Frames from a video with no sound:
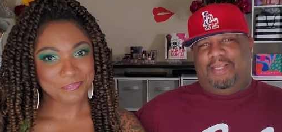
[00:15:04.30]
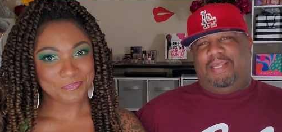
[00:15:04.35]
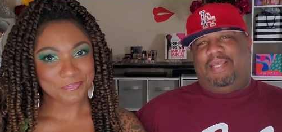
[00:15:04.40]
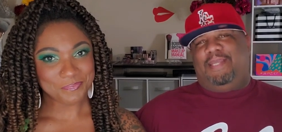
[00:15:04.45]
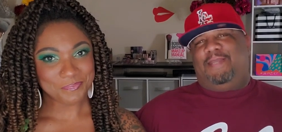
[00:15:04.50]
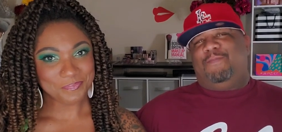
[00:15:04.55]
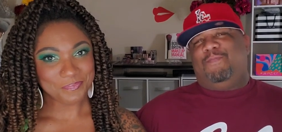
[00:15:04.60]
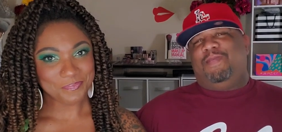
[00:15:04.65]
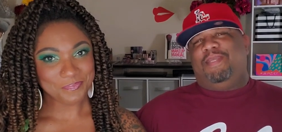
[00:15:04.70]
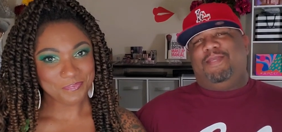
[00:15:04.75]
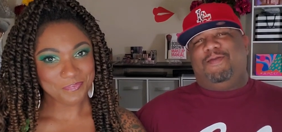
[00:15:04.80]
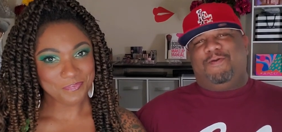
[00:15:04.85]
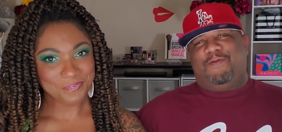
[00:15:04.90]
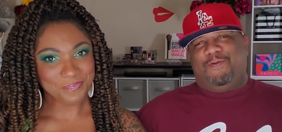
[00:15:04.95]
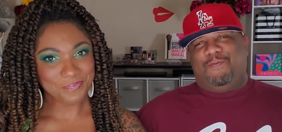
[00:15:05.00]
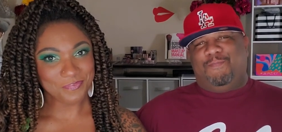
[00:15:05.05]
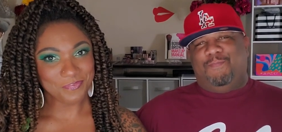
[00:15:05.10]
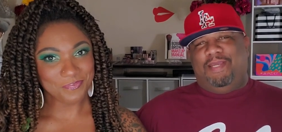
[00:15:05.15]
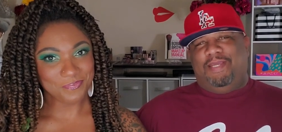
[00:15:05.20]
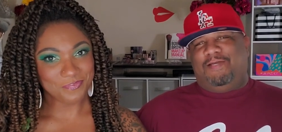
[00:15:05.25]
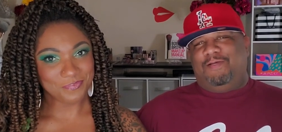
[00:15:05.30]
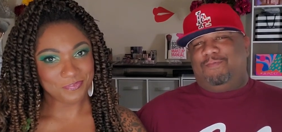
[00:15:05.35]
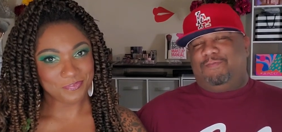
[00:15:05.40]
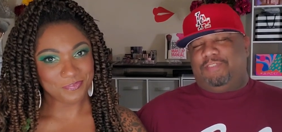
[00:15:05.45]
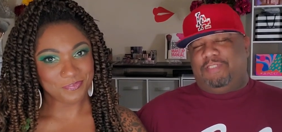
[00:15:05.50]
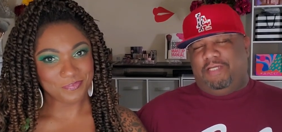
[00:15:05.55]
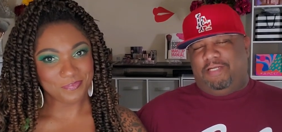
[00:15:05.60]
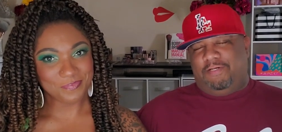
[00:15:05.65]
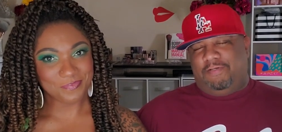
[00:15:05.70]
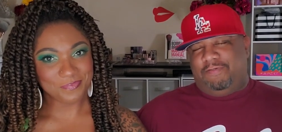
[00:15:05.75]
Speaker 1: AB on the
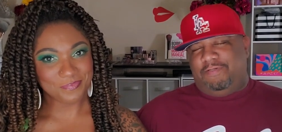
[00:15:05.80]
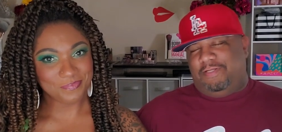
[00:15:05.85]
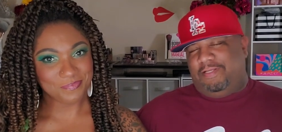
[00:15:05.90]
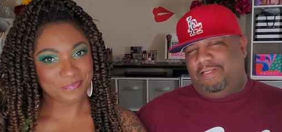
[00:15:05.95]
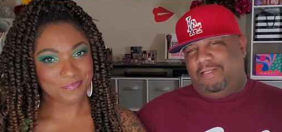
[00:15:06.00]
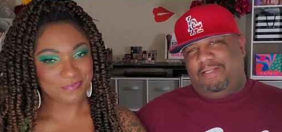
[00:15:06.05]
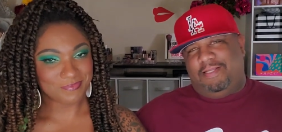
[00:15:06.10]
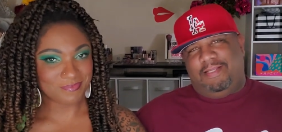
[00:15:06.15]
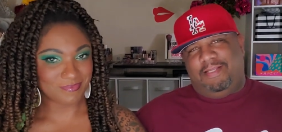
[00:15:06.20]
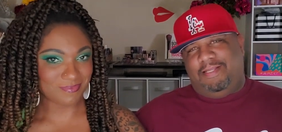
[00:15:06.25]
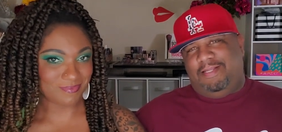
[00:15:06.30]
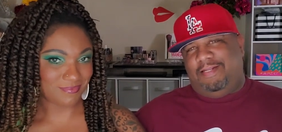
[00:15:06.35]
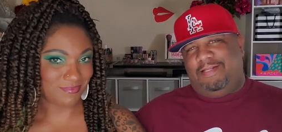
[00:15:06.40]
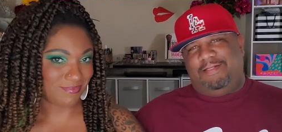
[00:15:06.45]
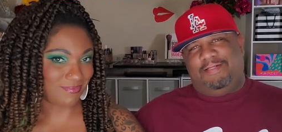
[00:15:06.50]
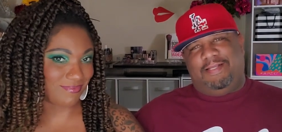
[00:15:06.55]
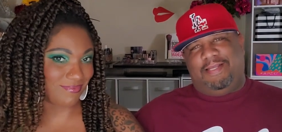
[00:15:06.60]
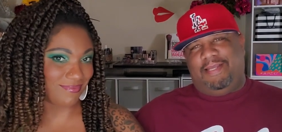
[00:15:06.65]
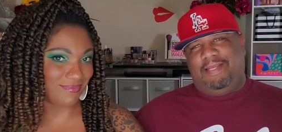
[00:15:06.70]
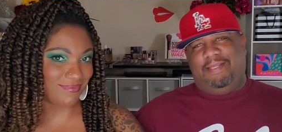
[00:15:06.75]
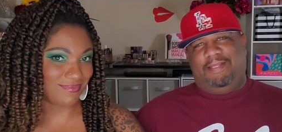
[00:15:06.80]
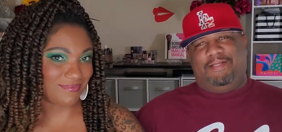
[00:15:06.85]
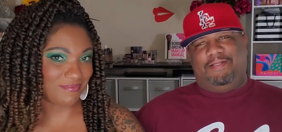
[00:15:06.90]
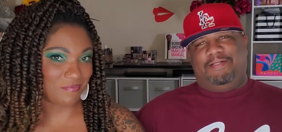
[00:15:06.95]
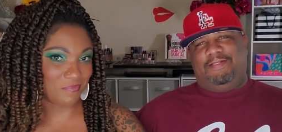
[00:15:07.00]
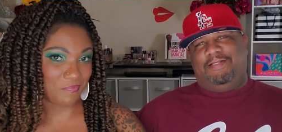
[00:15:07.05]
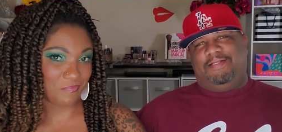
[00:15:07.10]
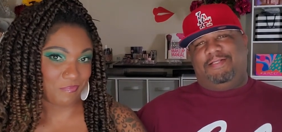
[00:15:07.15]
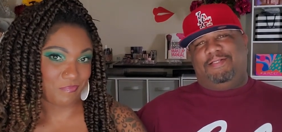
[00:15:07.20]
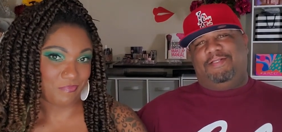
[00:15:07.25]
Makeup Channel. Hey
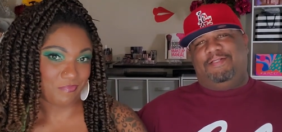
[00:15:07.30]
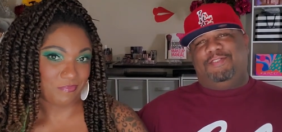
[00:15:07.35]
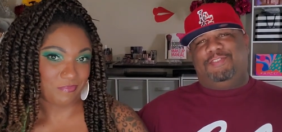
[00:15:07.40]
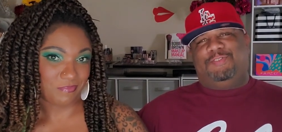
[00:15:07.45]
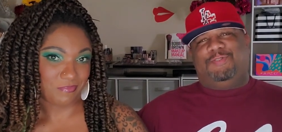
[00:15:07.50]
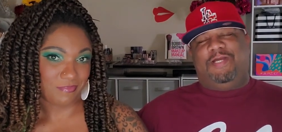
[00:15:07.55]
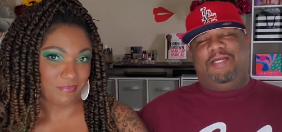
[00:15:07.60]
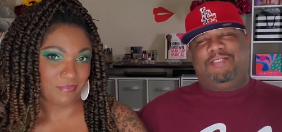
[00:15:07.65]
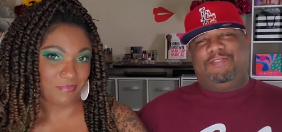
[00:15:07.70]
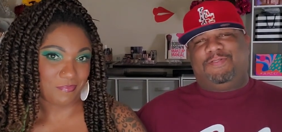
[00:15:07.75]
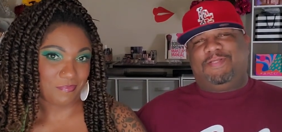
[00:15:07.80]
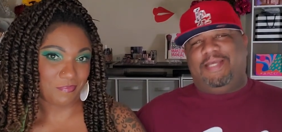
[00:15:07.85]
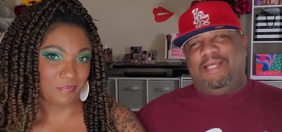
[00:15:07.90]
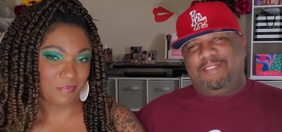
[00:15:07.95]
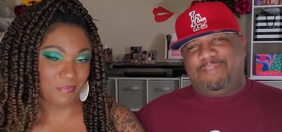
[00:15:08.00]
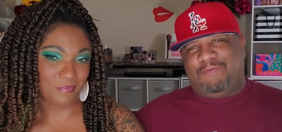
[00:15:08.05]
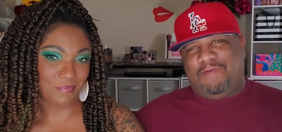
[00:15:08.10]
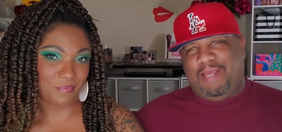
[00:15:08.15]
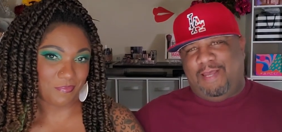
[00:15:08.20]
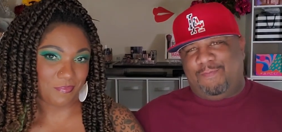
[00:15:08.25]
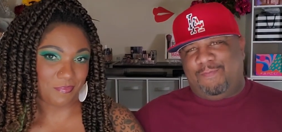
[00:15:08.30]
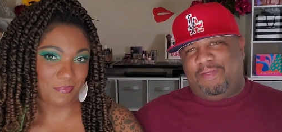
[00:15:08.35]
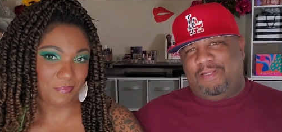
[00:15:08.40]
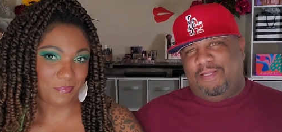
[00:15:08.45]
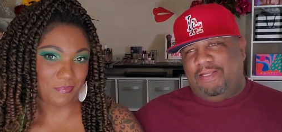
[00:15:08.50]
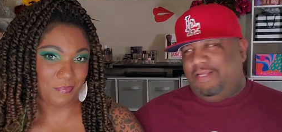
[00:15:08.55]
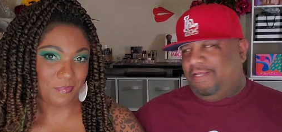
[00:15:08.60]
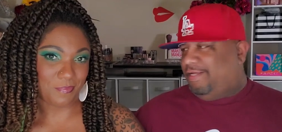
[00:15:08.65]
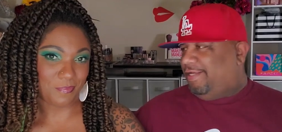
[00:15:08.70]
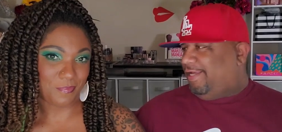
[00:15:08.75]
stranger things have
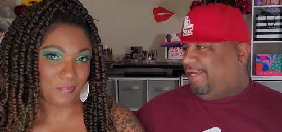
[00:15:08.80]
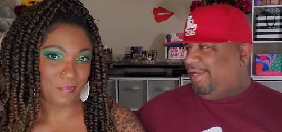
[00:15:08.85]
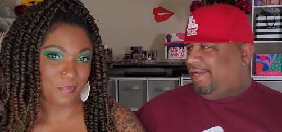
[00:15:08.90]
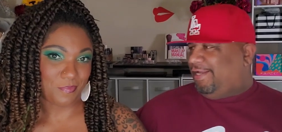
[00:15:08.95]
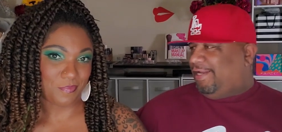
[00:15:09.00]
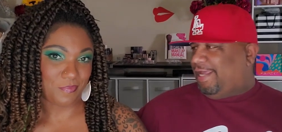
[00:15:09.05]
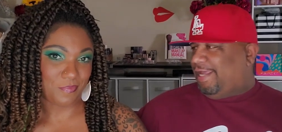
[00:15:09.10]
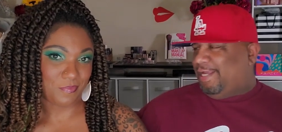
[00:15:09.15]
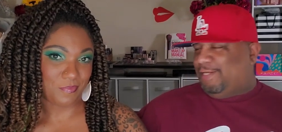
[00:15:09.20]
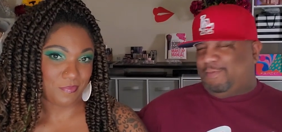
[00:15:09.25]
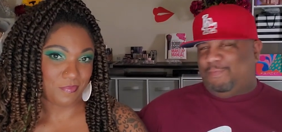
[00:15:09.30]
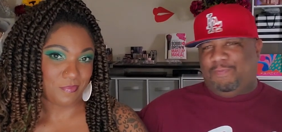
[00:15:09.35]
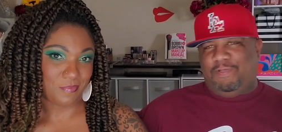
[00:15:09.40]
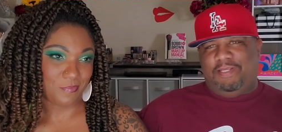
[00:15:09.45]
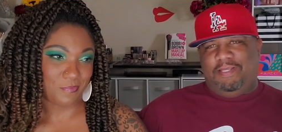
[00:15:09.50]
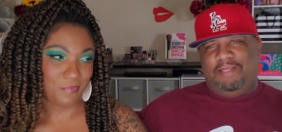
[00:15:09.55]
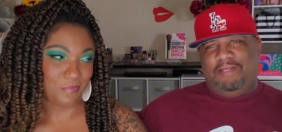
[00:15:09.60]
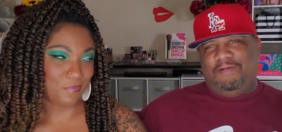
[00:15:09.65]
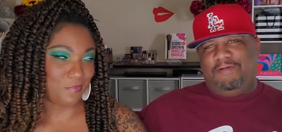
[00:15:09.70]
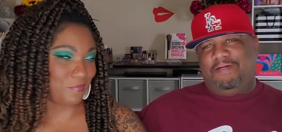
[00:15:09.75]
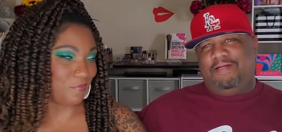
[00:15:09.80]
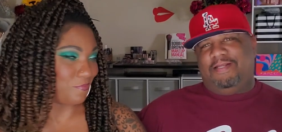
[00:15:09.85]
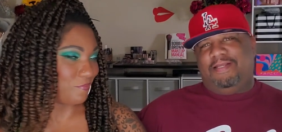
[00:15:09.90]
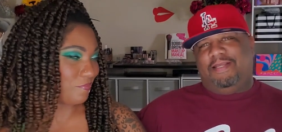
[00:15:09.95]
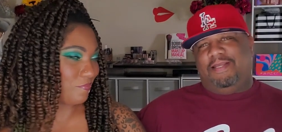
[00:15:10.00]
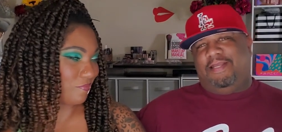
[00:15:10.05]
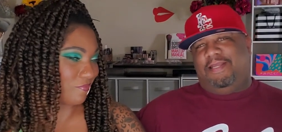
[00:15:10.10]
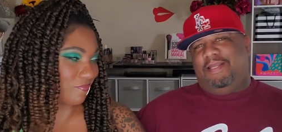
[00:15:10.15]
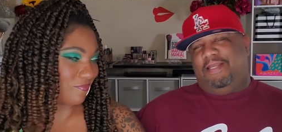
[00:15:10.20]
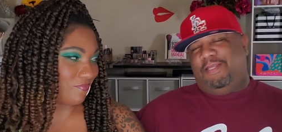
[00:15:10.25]
happened. Hey, glad to be here.
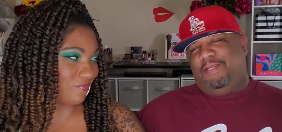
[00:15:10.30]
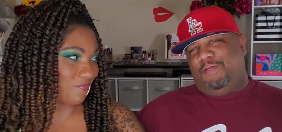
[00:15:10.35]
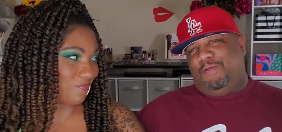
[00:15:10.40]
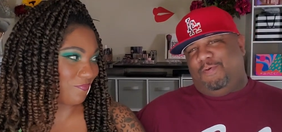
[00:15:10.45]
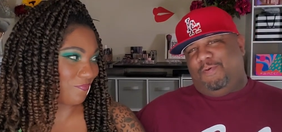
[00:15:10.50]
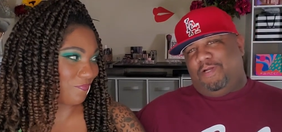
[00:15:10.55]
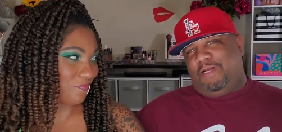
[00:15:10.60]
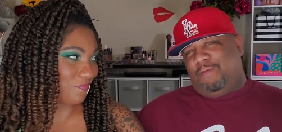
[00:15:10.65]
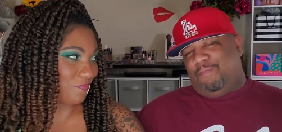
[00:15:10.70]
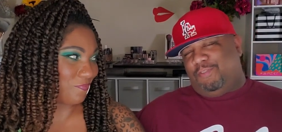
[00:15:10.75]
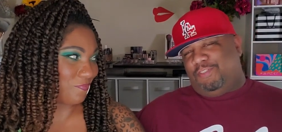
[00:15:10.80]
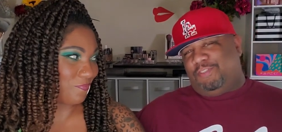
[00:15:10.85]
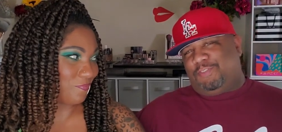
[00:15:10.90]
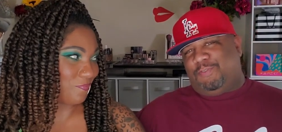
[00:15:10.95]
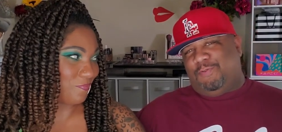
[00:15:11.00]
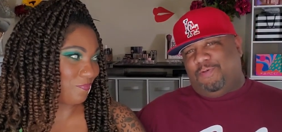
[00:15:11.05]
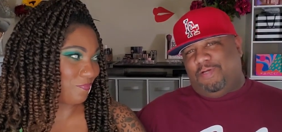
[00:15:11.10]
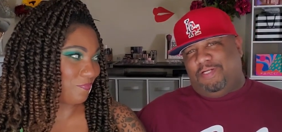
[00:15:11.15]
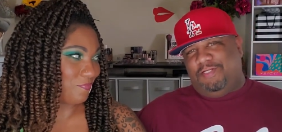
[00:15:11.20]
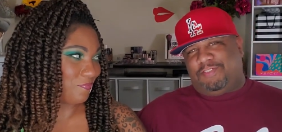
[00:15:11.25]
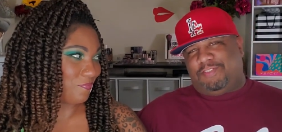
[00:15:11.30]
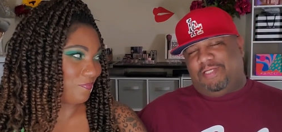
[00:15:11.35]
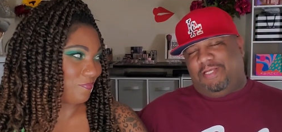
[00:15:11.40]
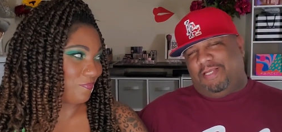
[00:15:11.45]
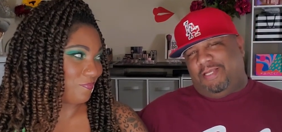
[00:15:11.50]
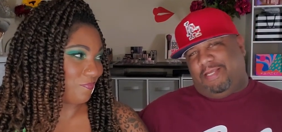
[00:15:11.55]
You know what? I'm gonna just go ahead and say,